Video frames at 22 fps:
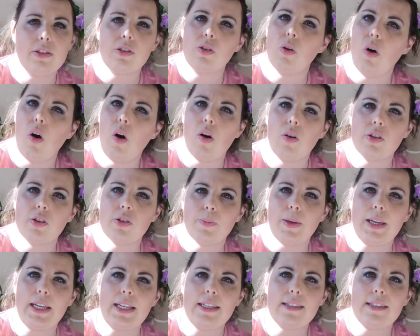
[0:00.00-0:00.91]
saw
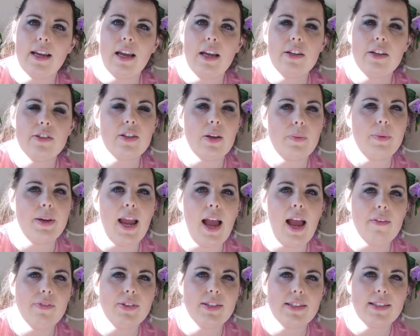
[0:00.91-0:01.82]
Hogsmeade, so we
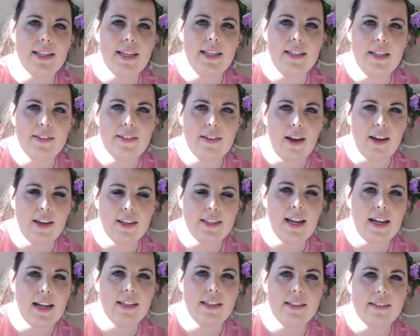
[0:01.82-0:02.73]
haven't seen the
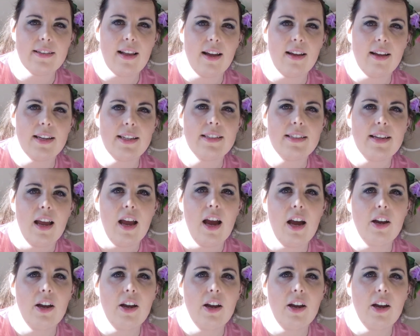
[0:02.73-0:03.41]
Diagon Alley side,